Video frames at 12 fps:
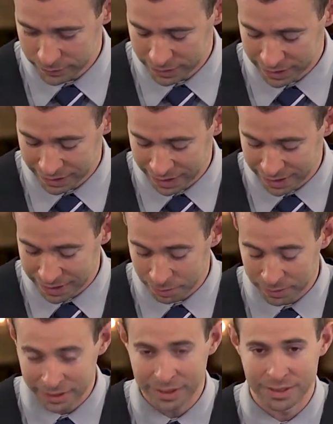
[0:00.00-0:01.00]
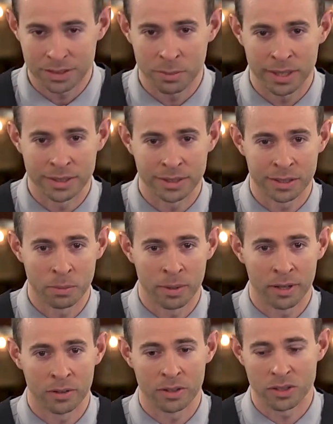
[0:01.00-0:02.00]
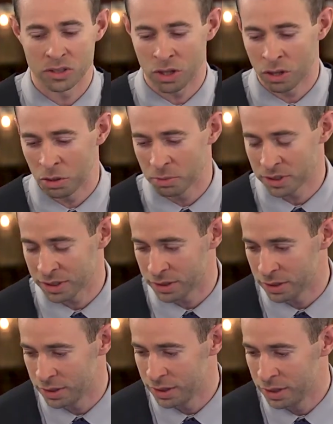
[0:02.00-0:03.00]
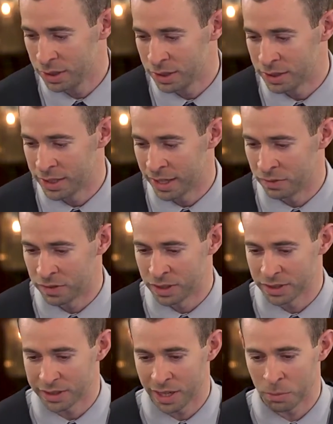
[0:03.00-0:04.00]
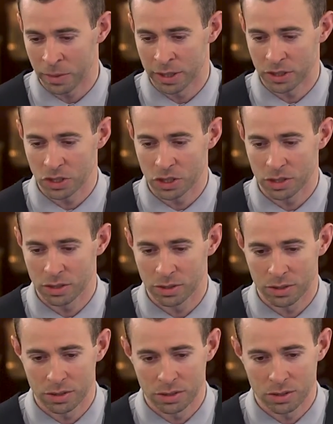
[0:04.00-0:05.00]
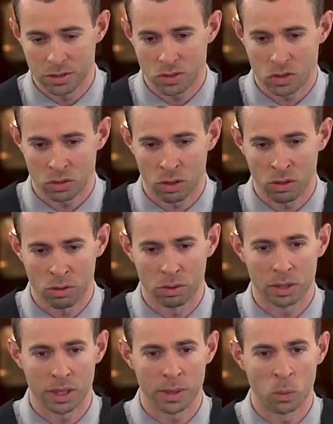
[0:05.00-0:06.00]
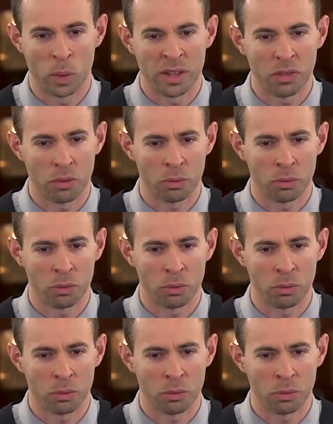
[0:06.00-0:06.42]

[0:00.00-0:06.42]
I think that's something that's amazing about the Psalms and David, is how much struggle he went